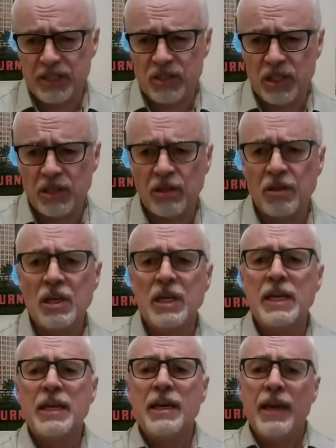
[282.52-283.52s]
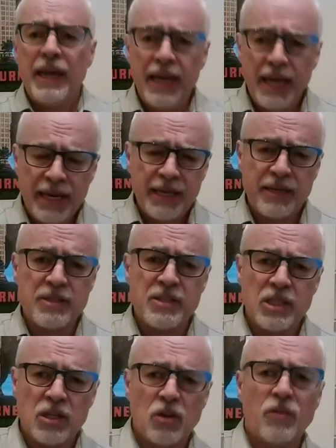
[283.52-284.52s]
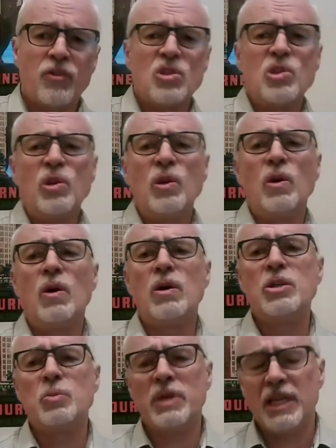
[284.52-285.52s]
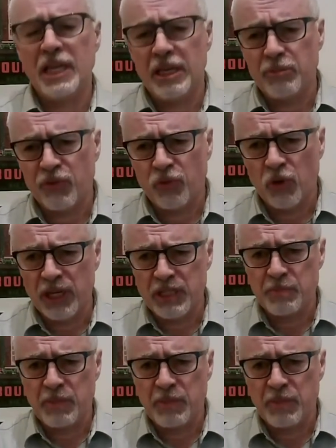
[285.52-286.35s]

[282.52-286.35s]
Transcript: to zero hang out at zero for as long as we can before it gets